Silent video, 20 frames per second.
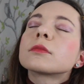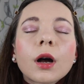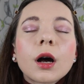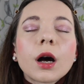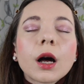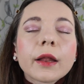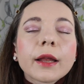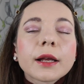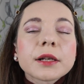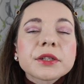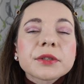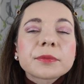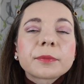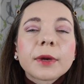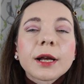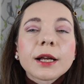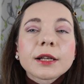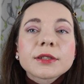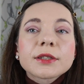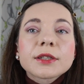Oh, that
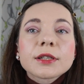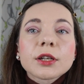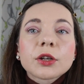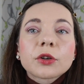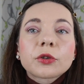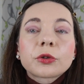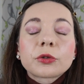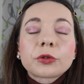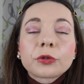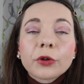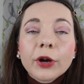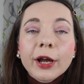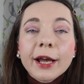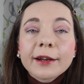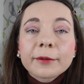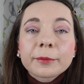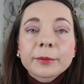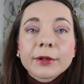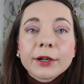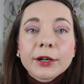smells
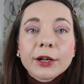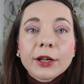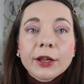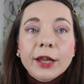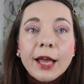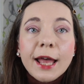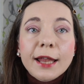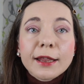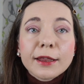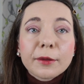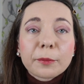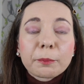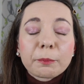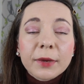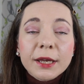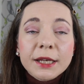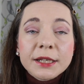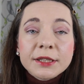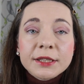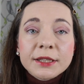incredible, and the
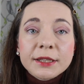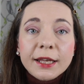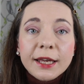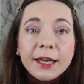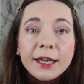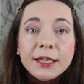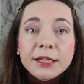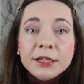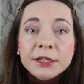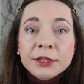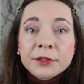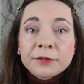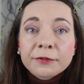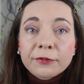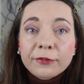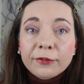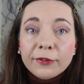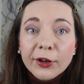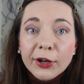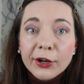mist is
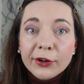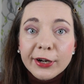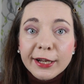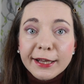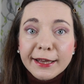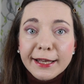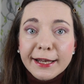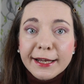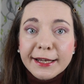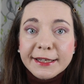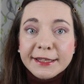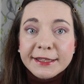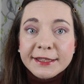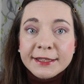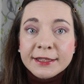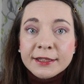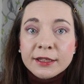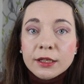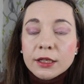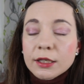very
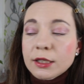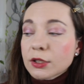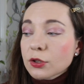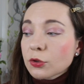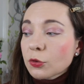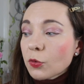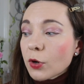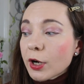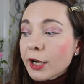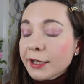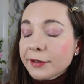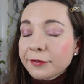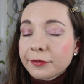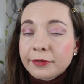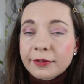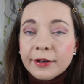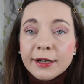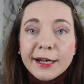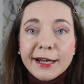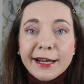nice. It's quite
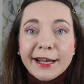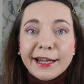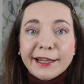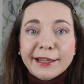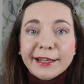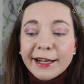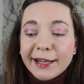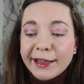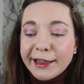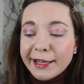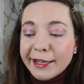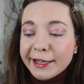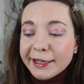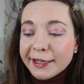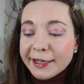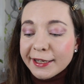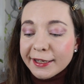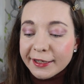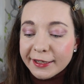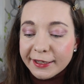fine, I
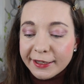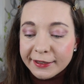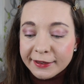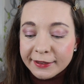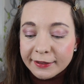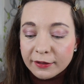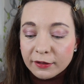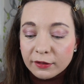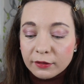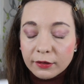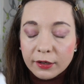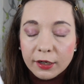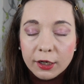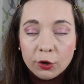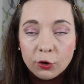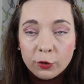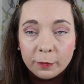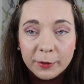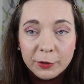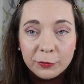like it, and I
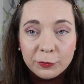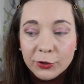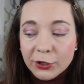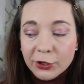hope it